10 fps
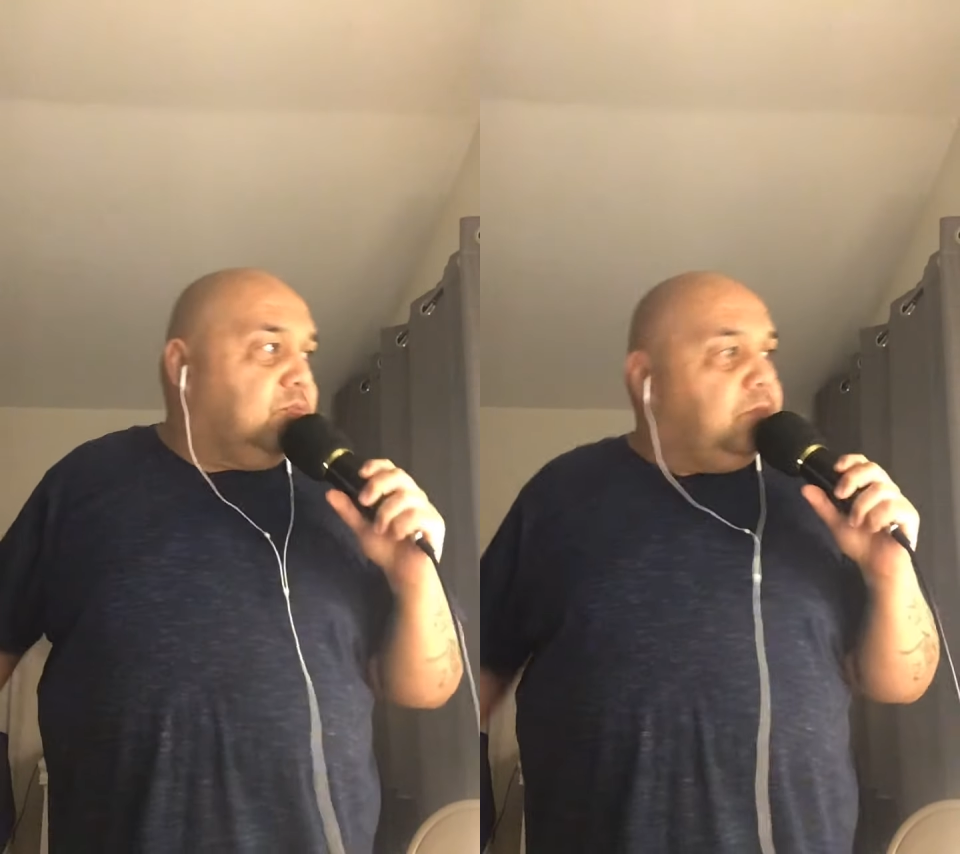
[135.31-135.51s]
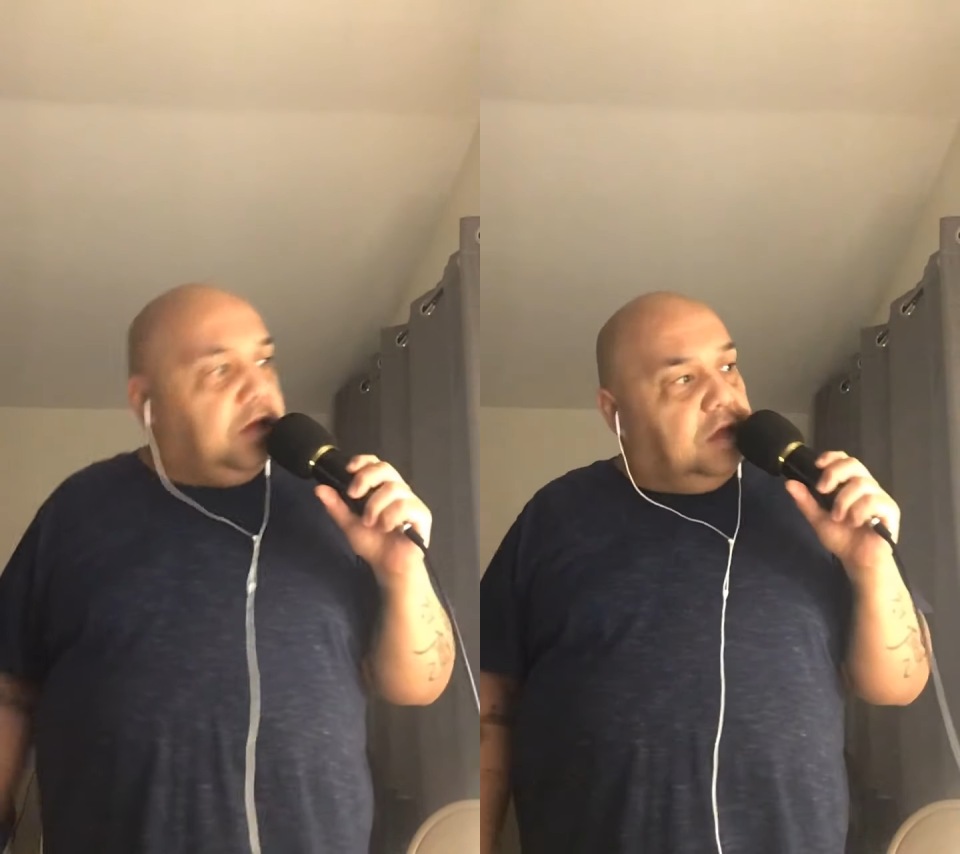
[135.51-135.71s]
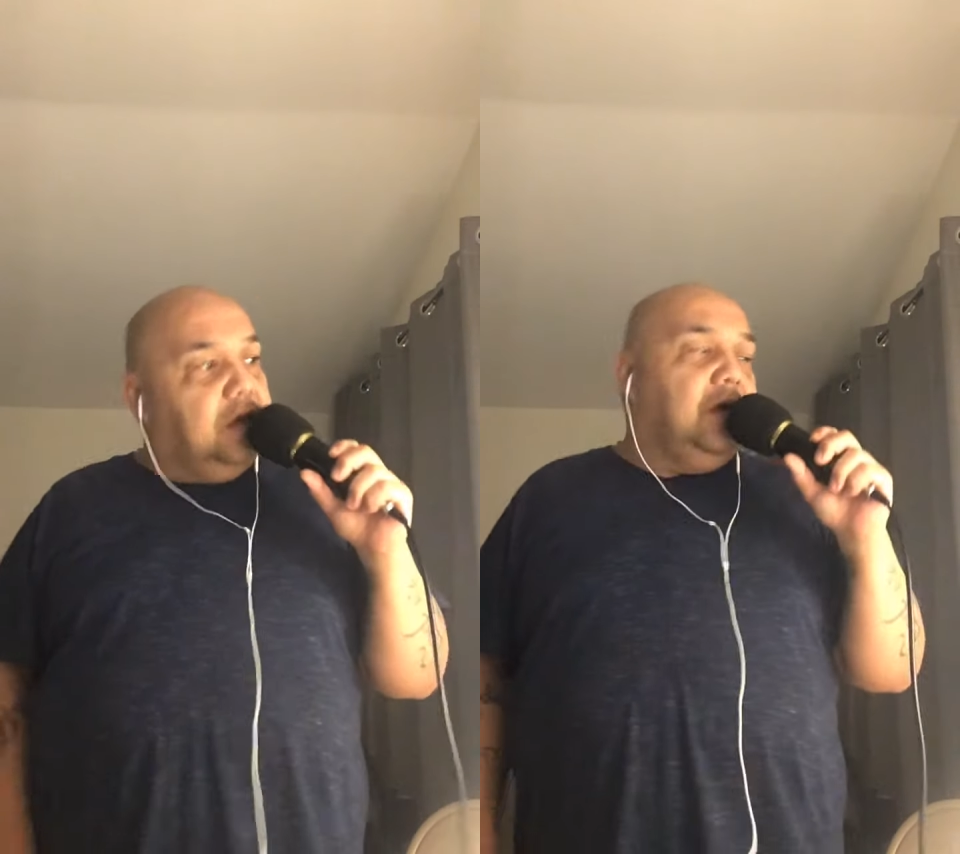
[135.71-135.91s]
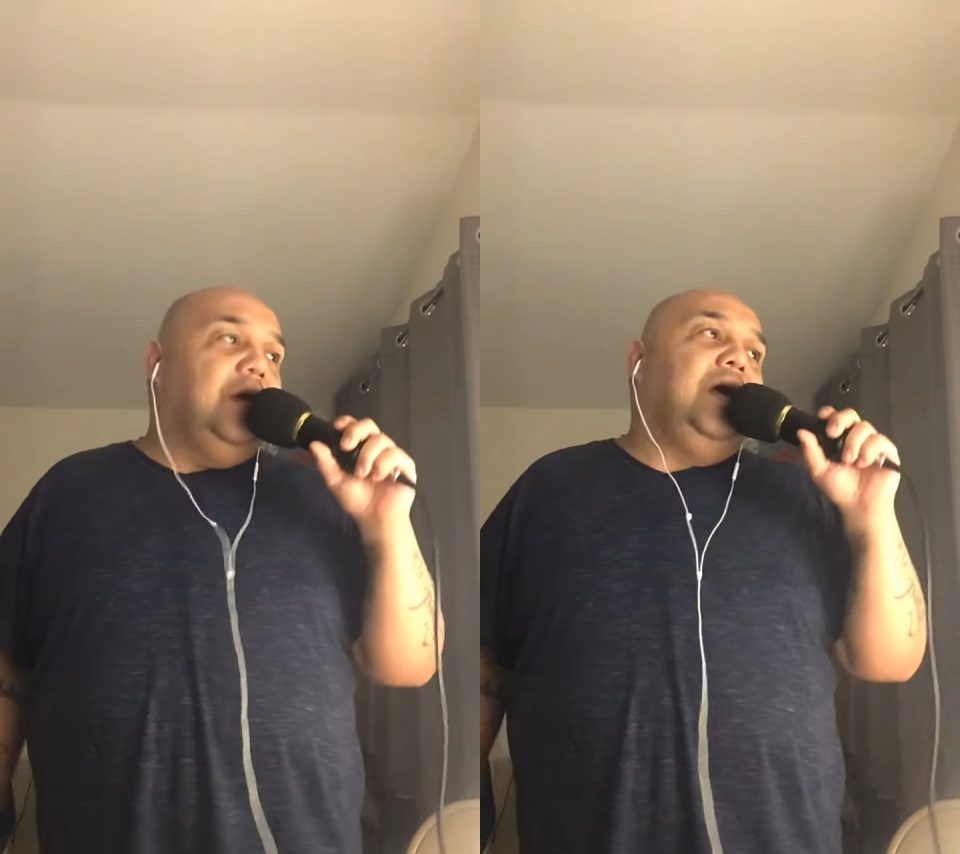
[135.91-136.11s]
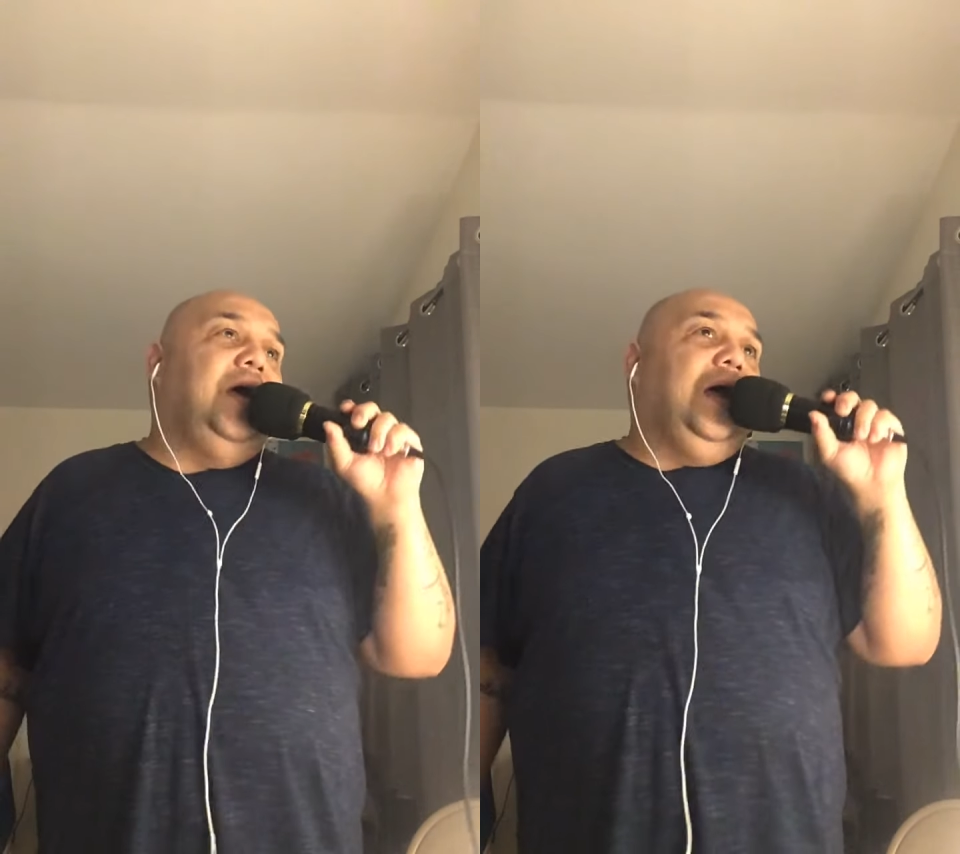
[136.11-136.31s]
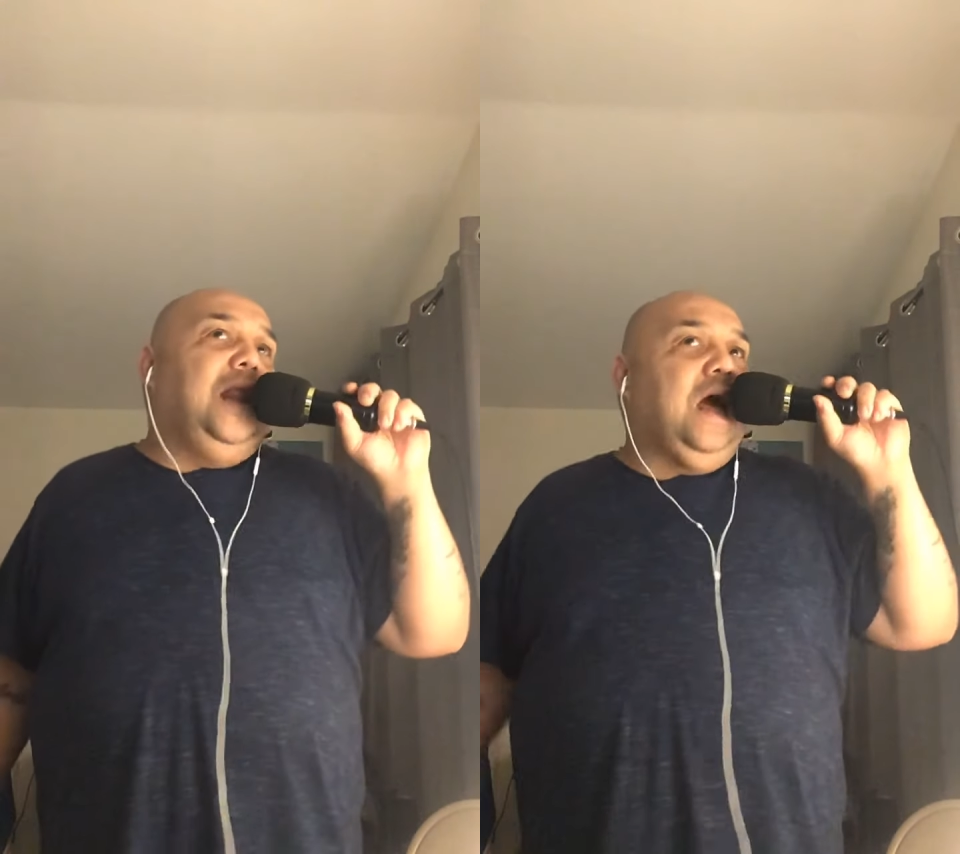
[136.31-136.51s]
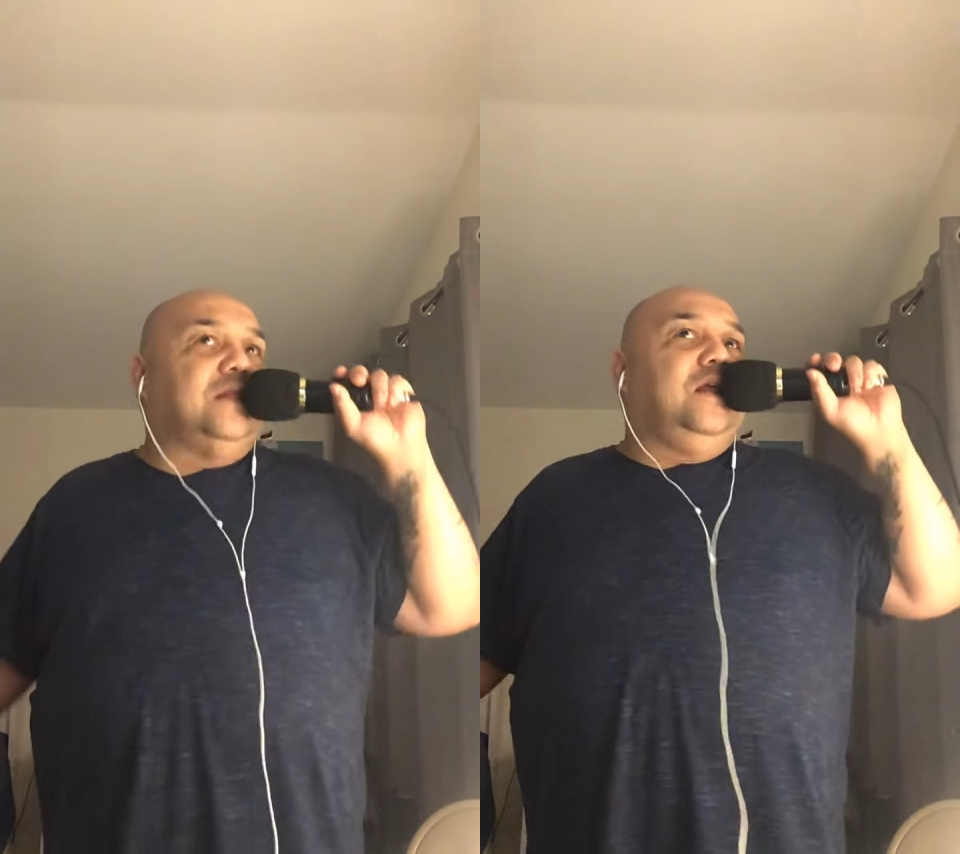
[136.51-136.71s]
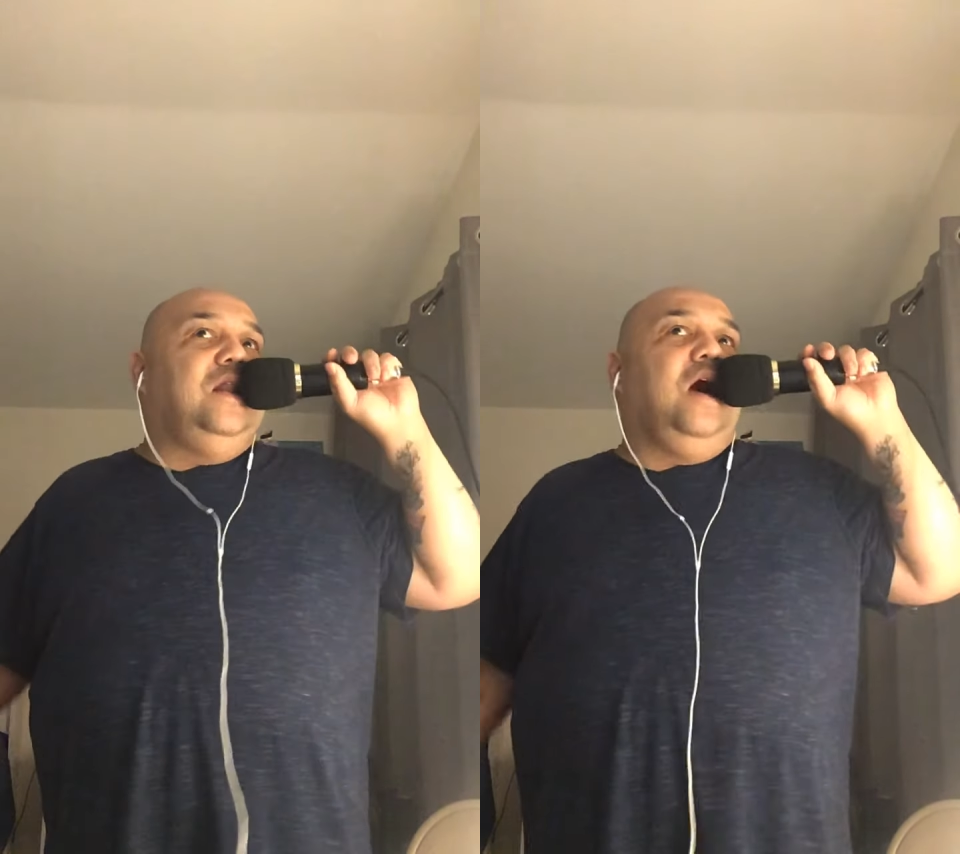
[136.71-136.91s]
me, like
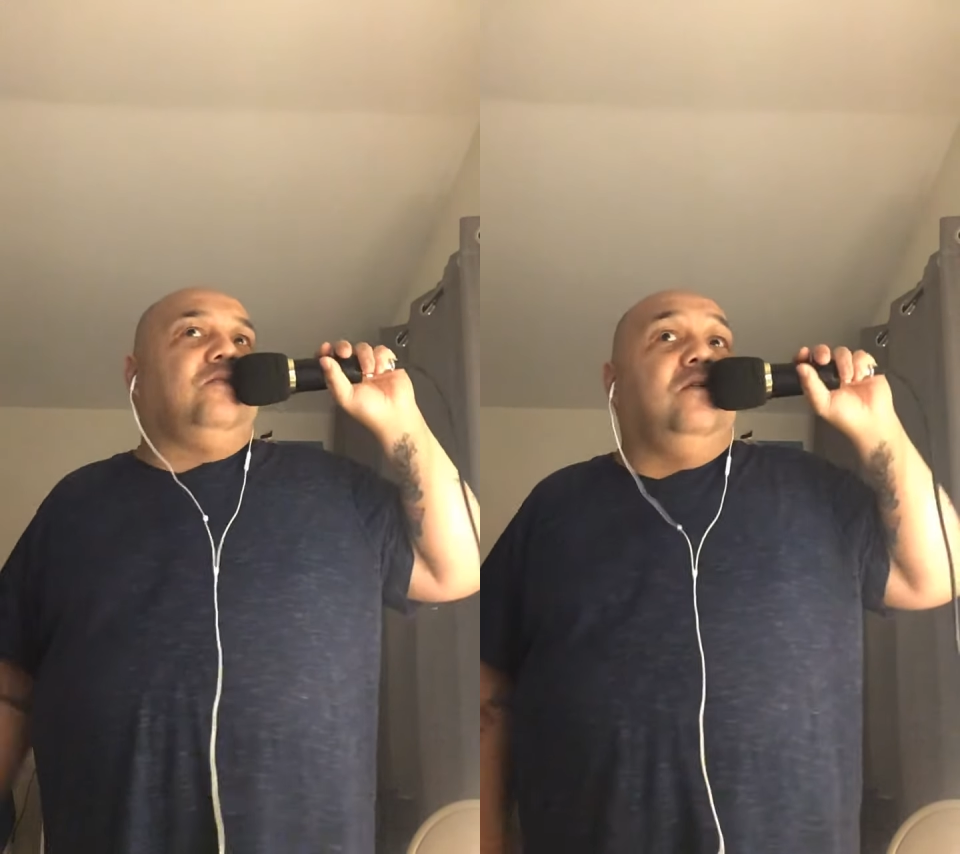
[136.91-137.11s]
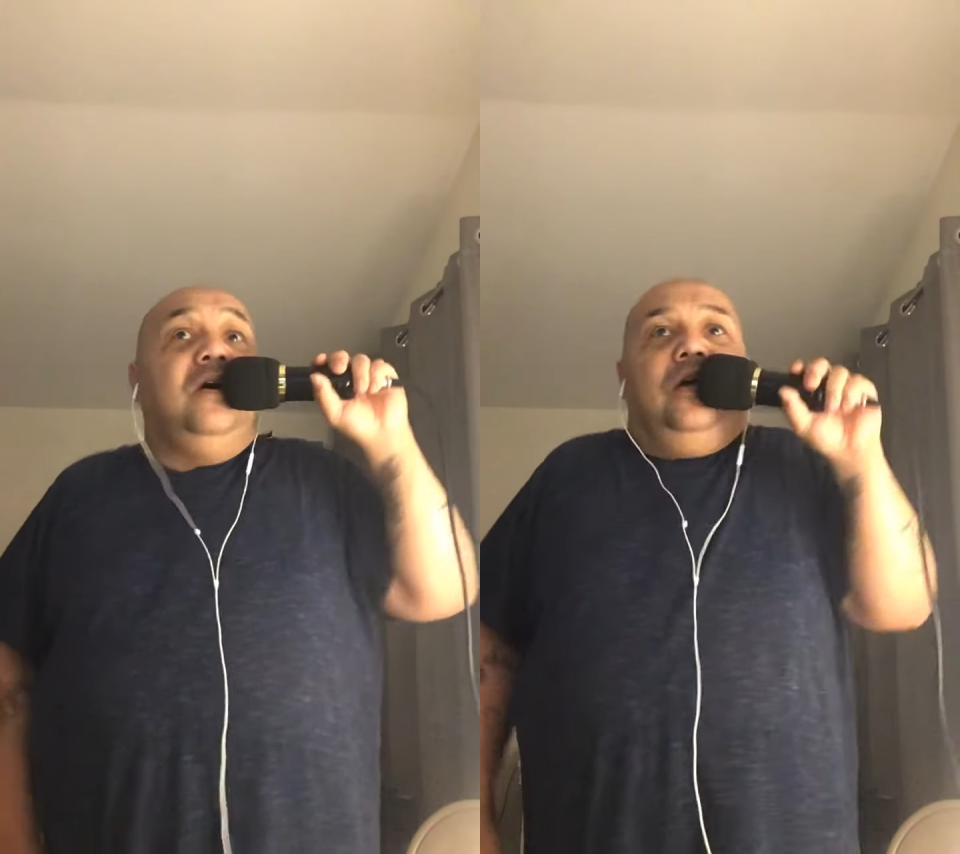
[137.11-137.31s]
the lotto.